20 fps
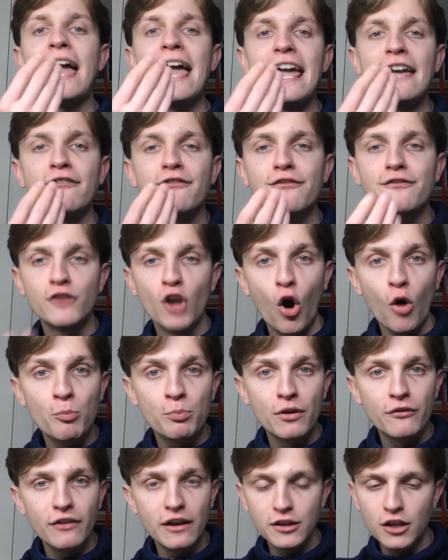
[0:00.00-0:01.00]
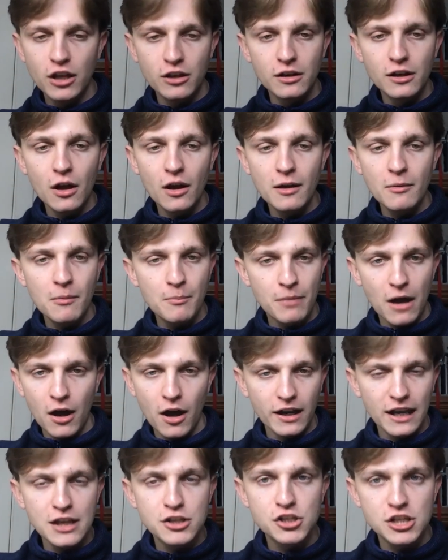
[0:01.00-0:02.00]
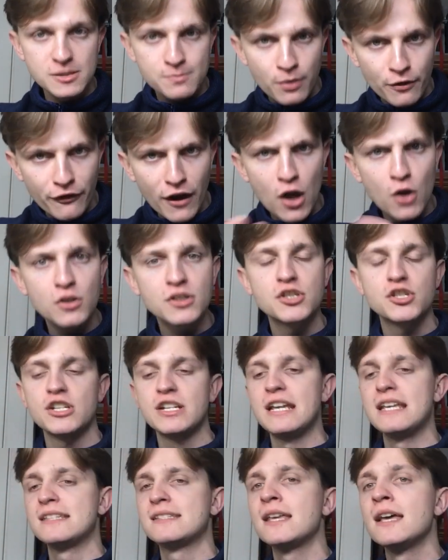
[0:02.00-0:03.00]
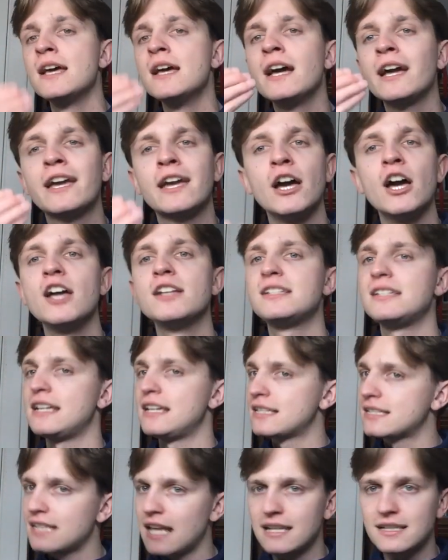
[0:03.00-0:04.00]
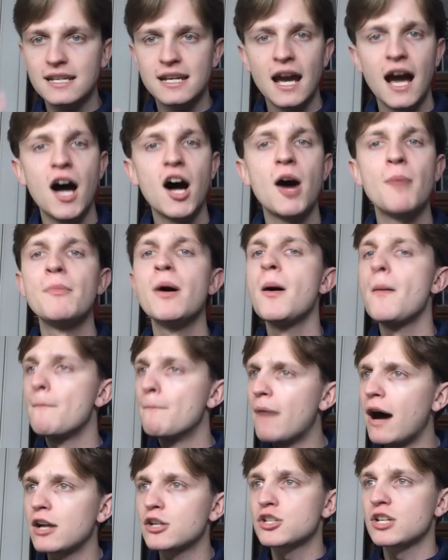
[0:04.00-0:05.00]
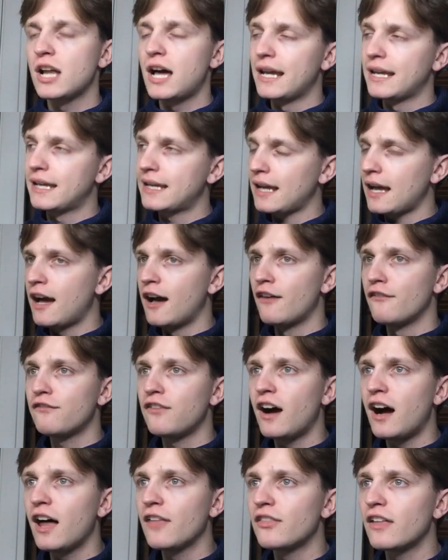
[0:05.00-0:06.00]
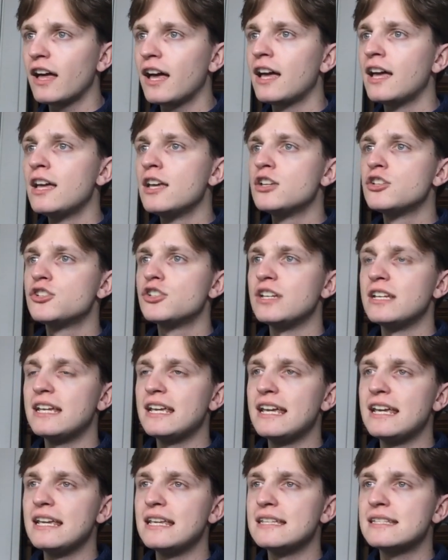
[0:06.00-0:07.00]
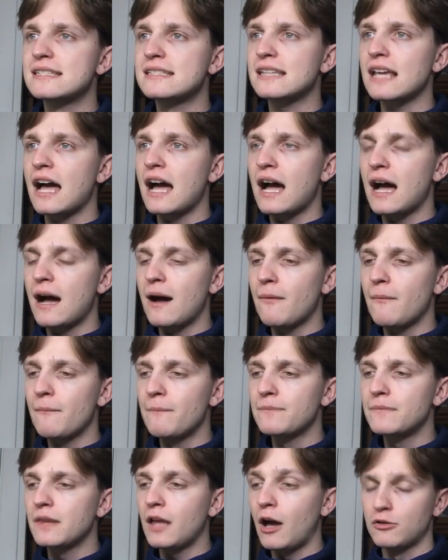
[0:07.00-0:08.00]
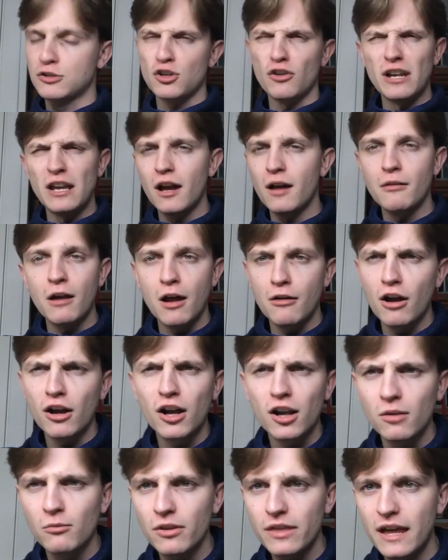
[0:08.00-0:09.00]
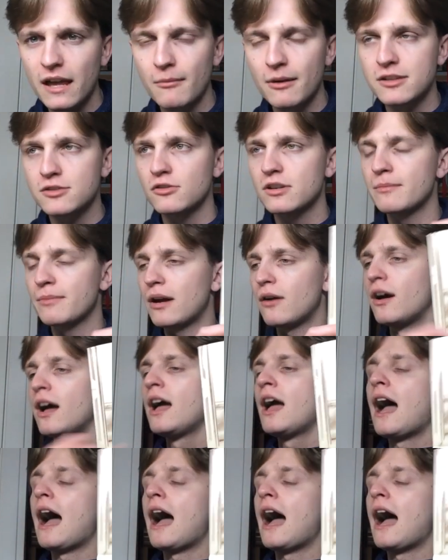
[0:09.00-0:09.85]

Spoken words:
if not, unless she's provoked, she is courteous and calm, much like her father. She is, her uncle. What the hell am I talking about?